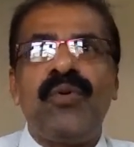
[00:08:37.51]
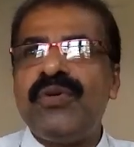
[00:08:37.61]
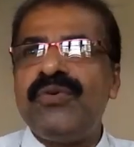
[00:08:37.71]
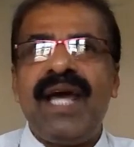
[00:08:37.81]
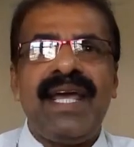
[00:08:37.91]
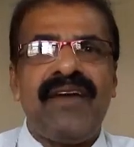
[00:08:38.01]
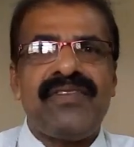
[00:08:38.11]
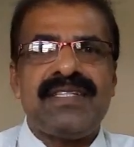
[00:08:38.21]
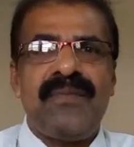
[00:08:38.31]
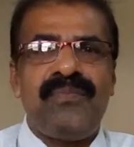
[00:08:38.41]
I'm going to die
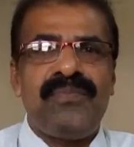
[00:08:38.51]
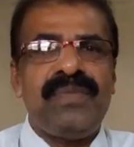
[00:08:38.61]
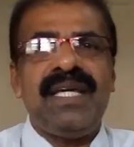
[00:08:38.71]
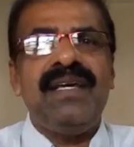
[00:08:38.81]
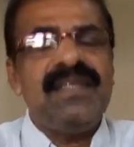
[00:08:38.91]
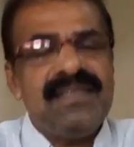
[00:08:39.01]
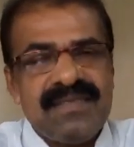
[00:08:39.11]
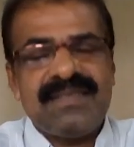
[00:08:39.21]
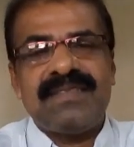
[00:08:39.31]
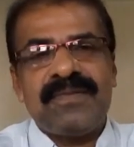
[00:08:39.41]
after some
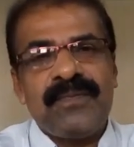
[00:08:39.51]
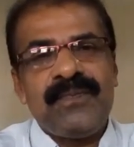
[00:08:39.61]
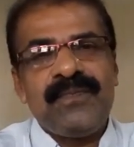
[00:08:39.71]
years.